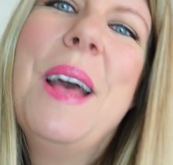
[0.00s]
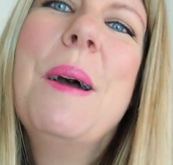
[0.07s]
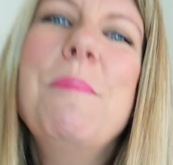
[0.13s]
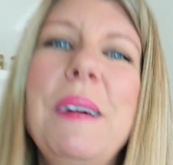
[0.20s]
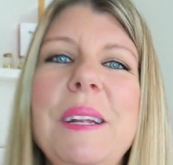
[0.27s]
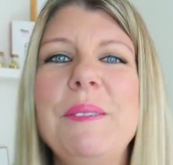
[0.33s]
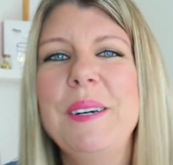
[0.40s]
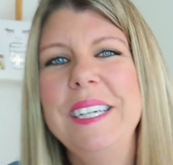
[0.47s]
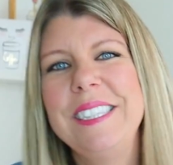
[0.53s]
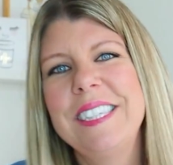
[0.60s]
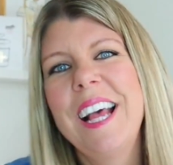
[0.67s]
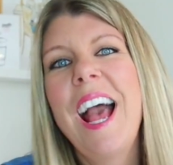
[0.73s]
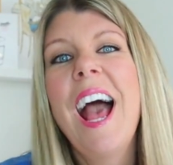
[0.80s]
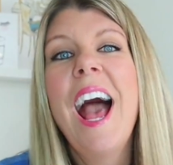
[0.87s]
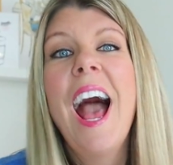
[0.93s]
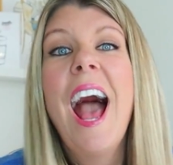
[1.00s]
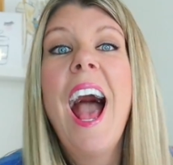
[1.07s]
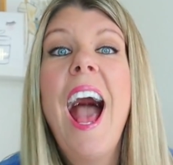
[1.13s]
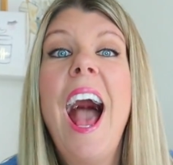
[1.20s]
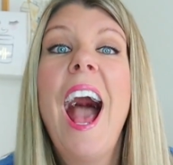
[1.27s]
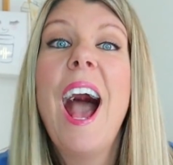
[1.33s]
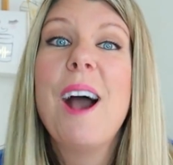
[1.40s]
But anyways,
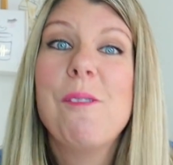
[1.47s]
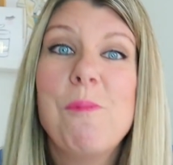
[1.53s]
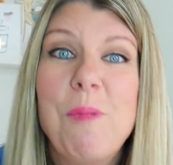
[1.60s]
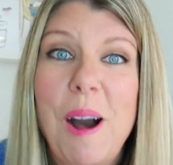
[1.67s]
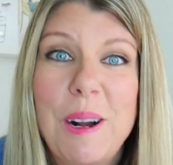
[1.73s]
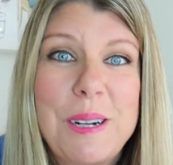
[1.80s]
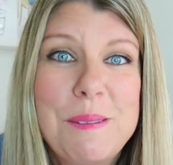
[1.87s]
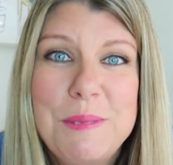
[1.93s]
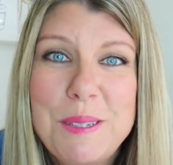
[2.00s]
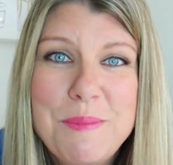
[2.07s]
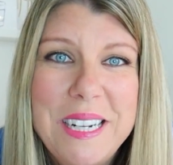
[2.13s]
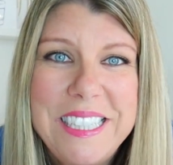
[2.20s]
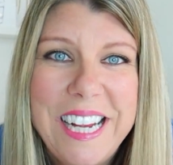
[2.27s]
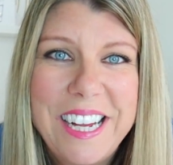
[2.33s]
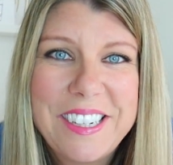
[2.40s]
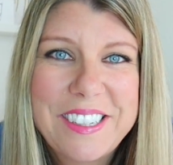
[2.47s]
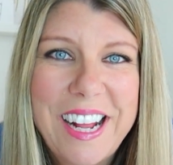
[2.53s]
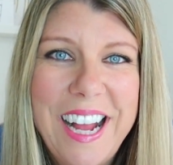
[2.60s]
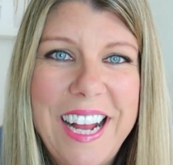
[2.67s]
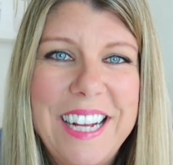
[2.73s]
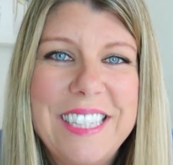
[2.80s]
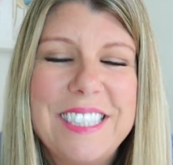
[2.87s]
welcome to my channel,
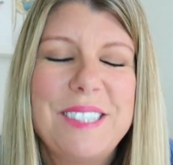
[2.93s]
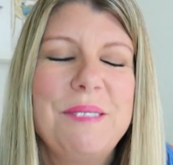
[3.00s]
guys.